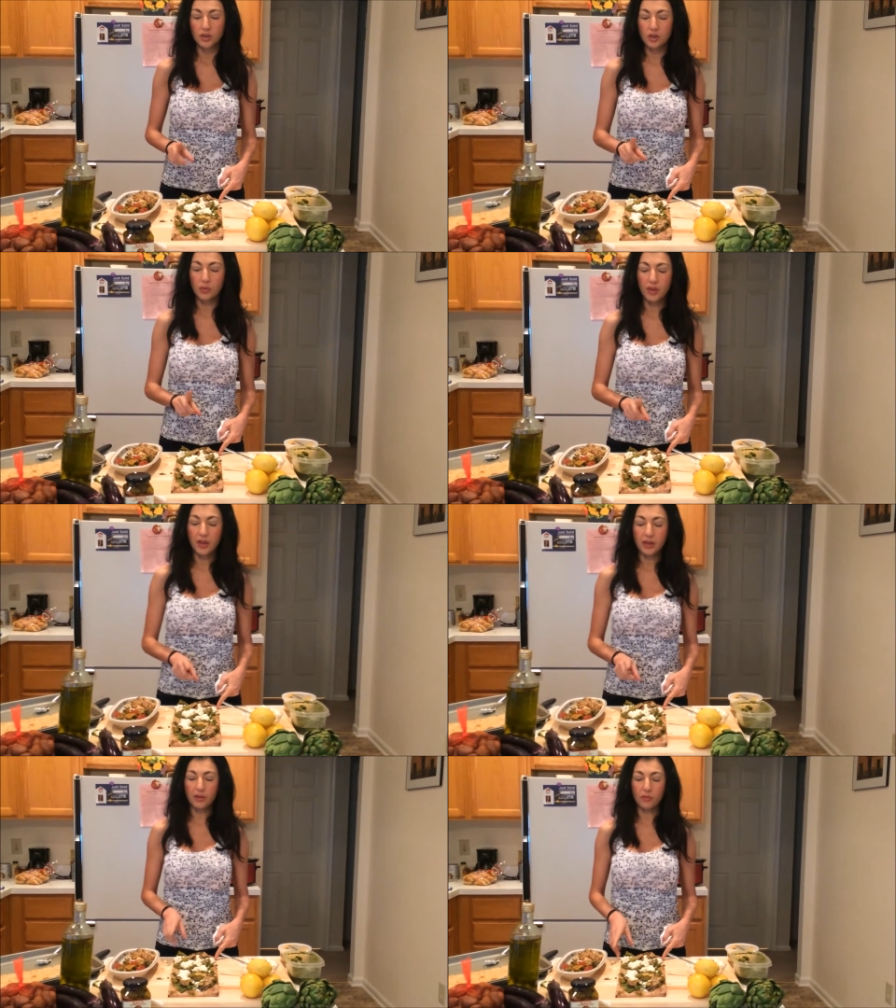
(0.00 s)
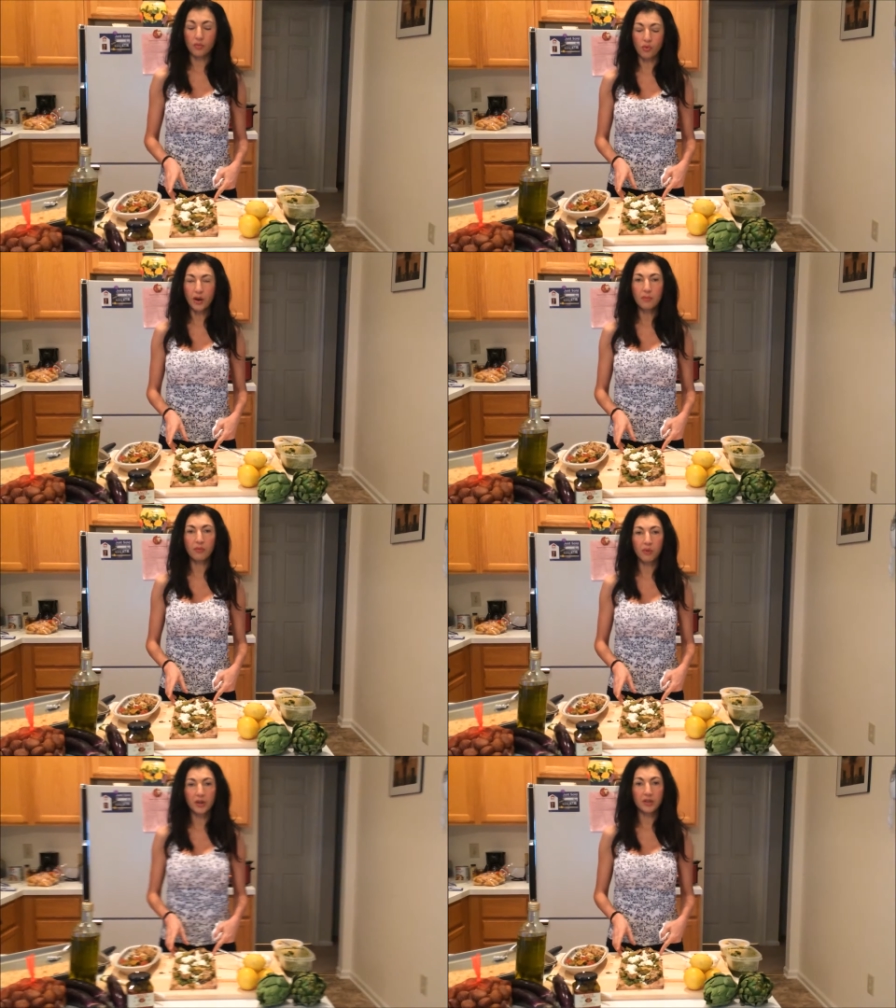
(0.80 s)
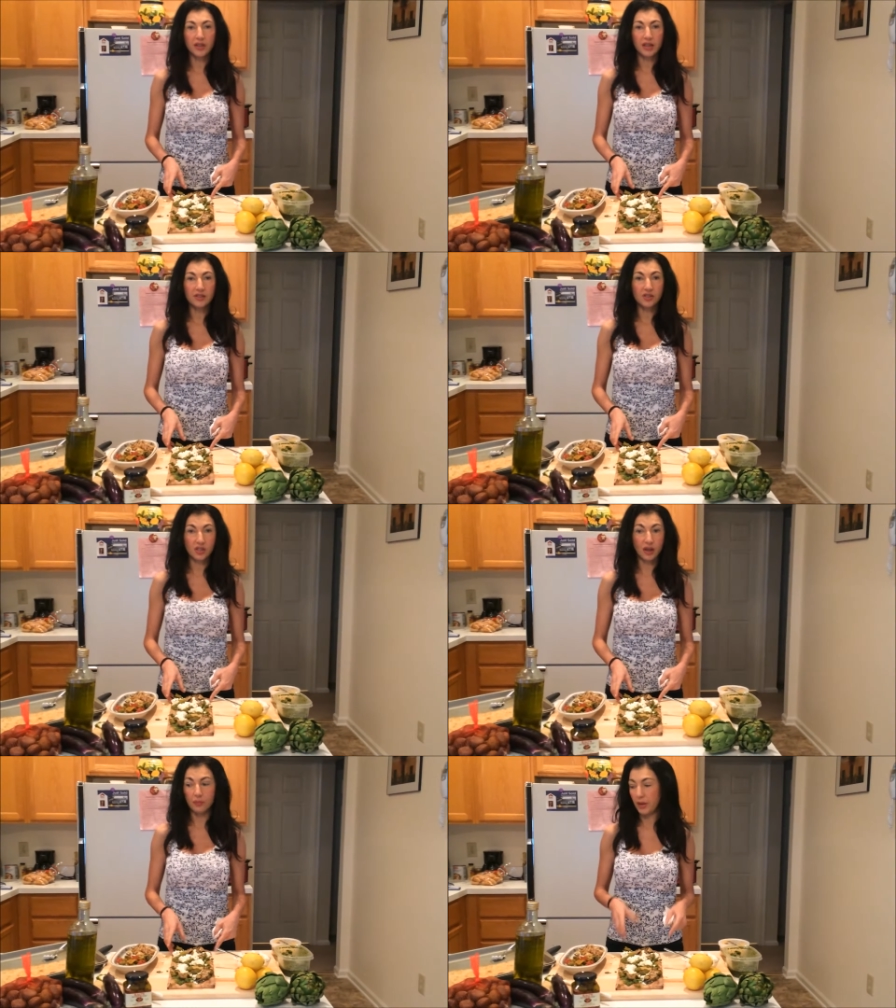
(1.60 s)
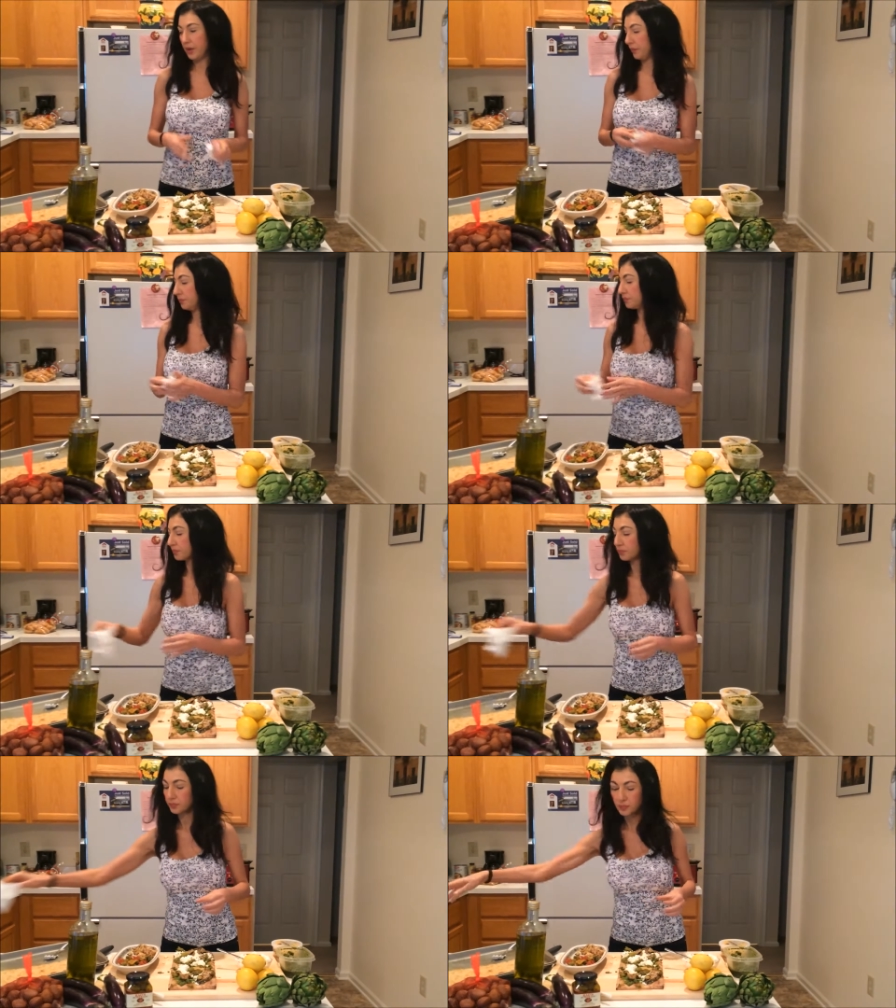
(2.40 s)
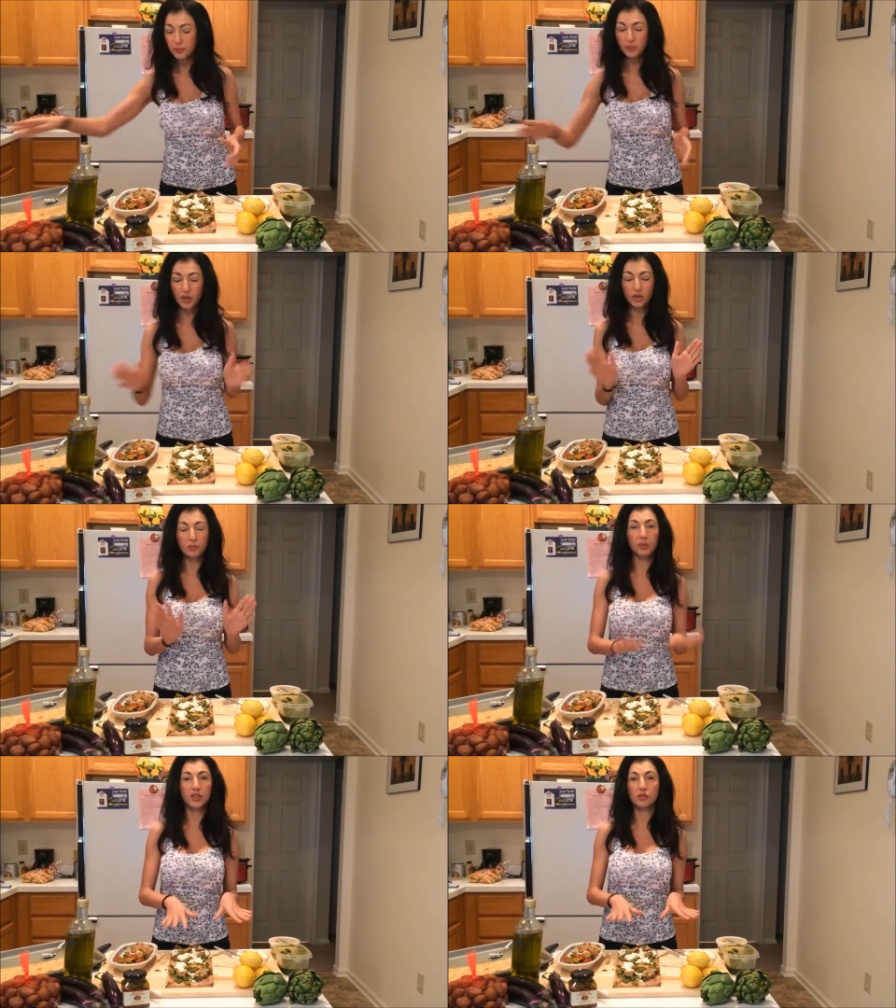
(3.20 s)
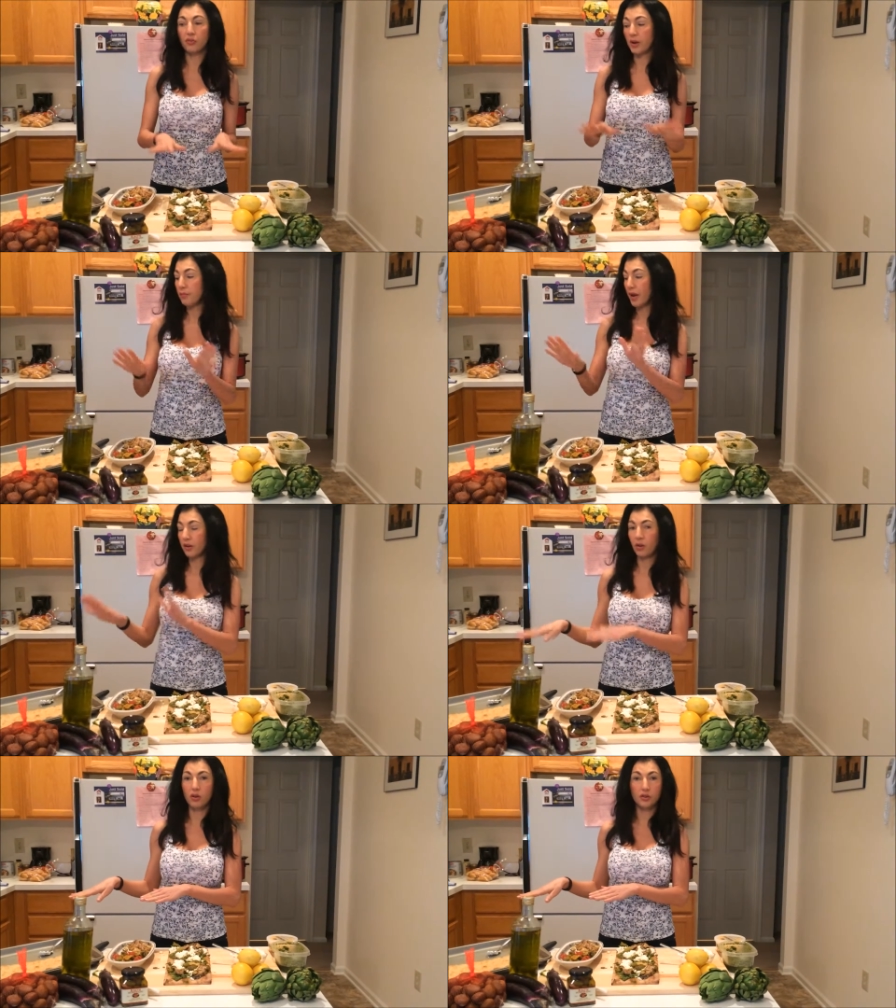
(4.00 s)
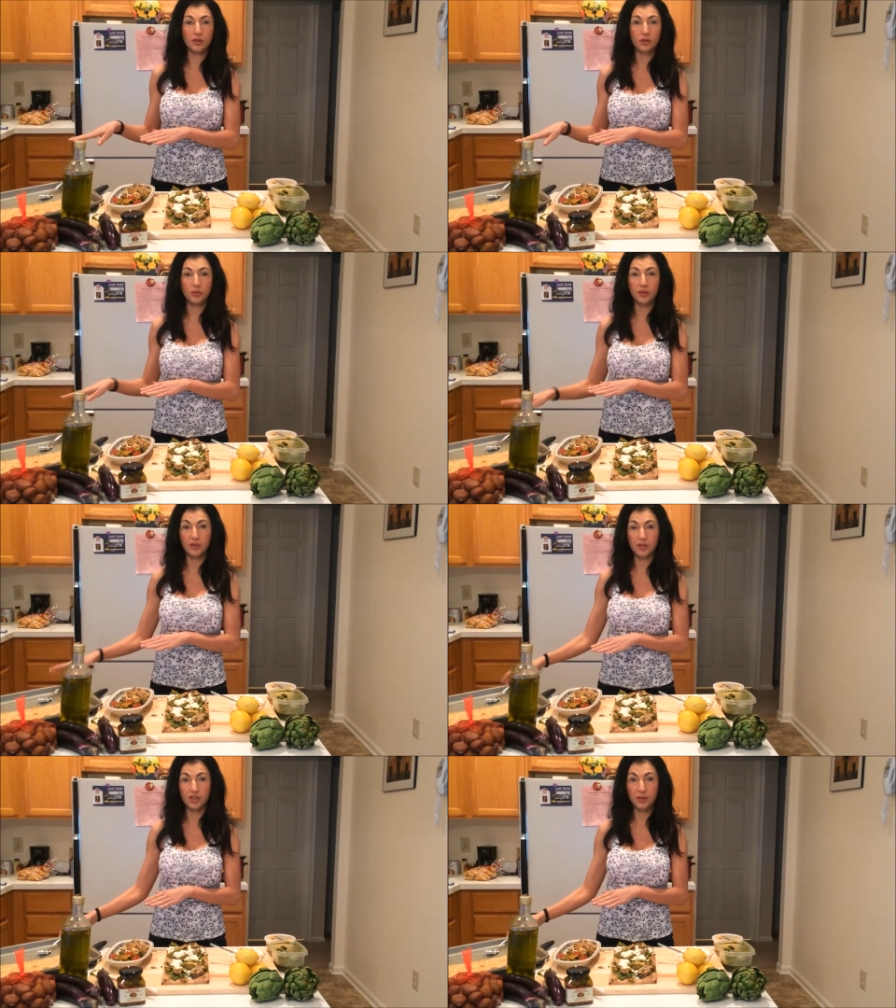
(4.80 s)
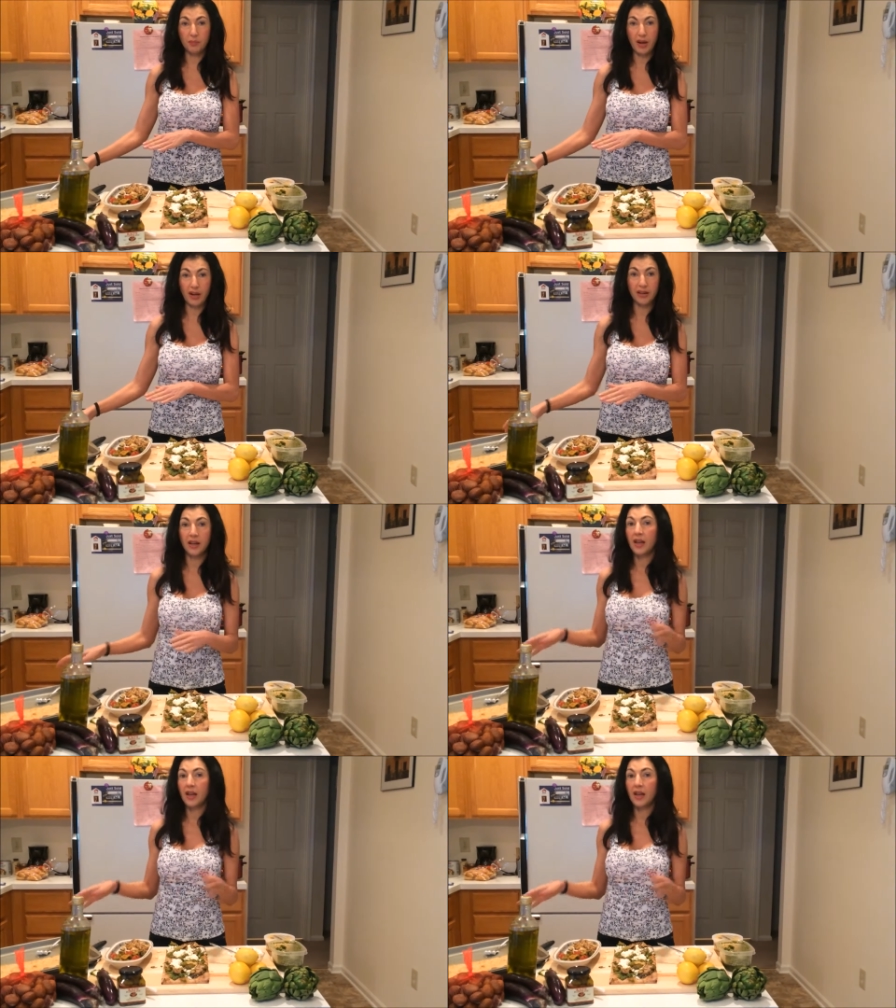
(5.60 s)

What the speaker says: So then, right before your guests come in, you can place it right back onto the sheet pan